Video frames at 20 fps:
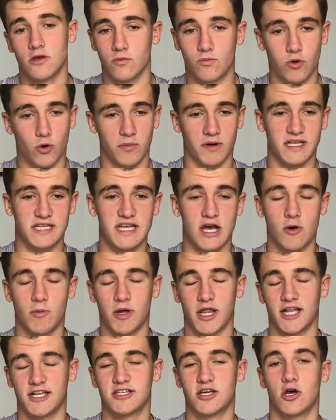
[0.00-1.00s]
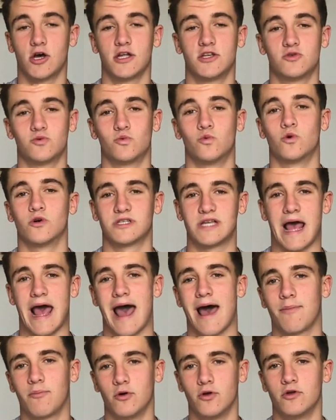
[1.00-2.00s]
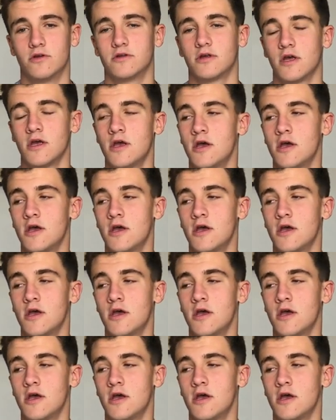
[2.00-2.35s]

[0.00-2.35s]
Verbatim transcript: You can probably tell by the title what's happened.